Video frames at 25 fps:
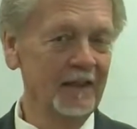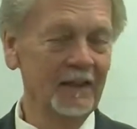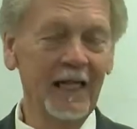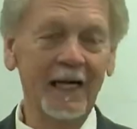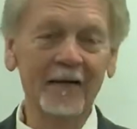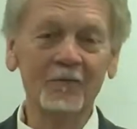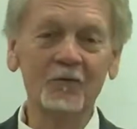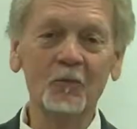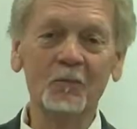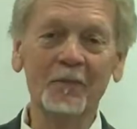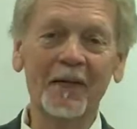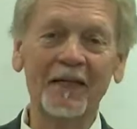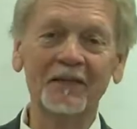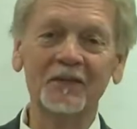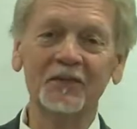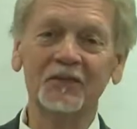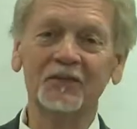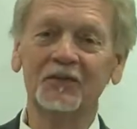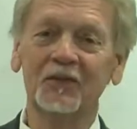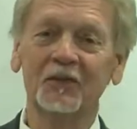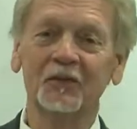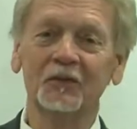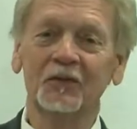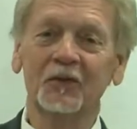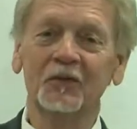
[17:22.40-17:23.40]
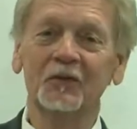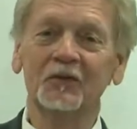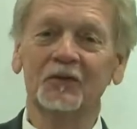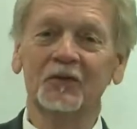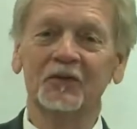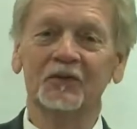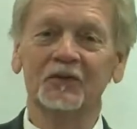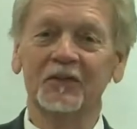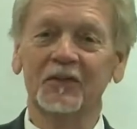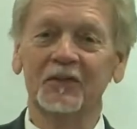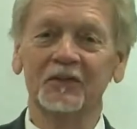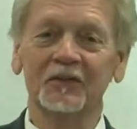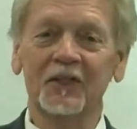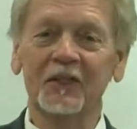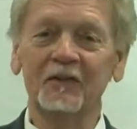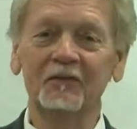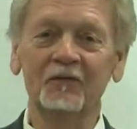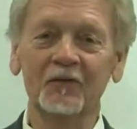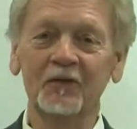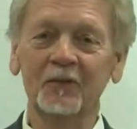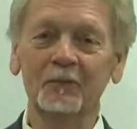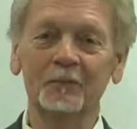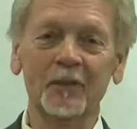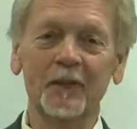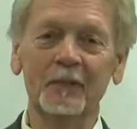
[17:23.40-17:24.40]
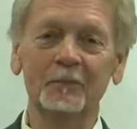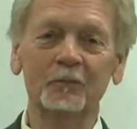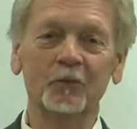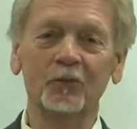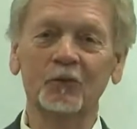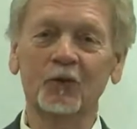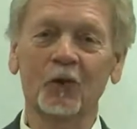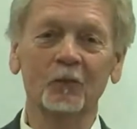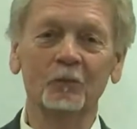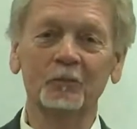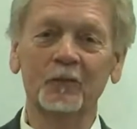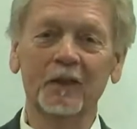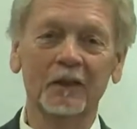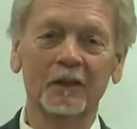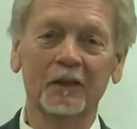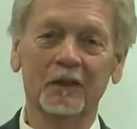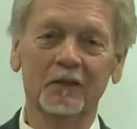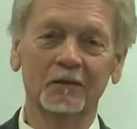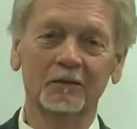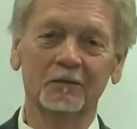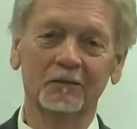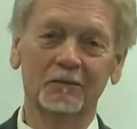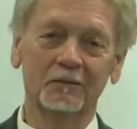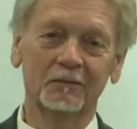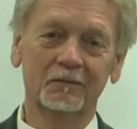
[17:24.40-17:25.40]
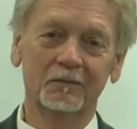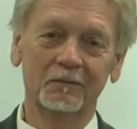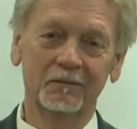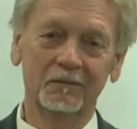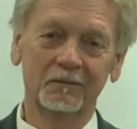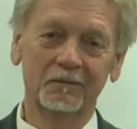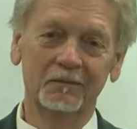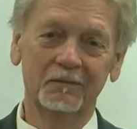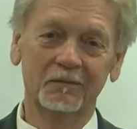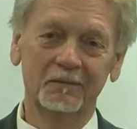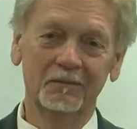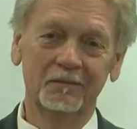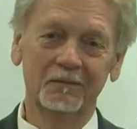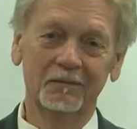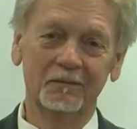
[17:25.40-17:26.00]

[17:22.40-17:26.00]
And everybody still uses this, even the people don't mean it.